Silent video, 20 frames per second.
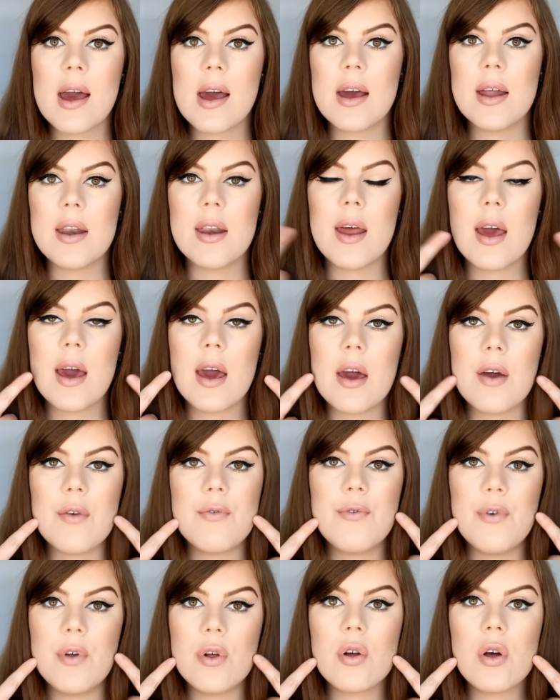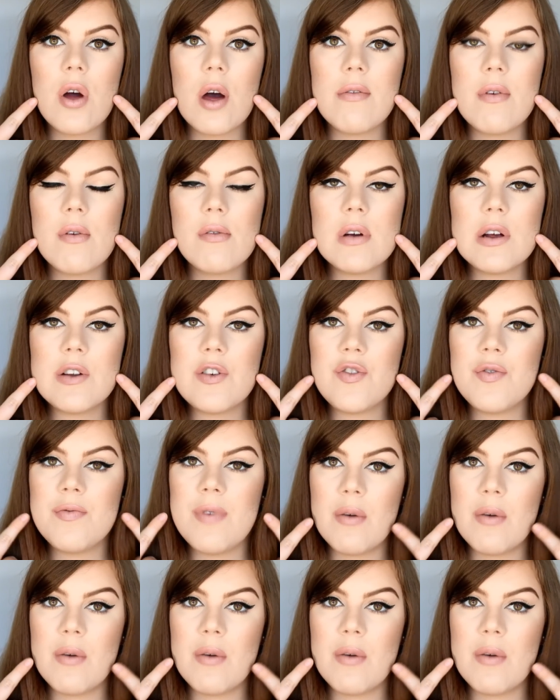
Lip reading: and a full coverage